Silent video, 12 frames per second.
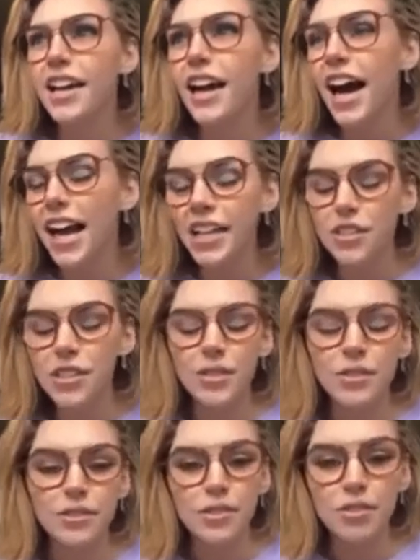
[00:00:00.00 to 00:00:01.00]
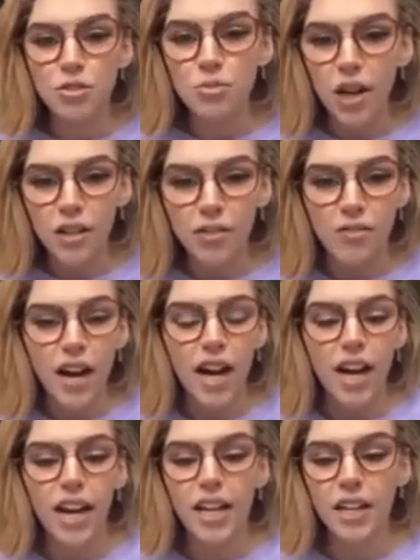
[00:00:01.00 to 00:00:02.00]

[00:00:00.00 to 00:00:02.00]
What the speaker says: iTunes, Spotify,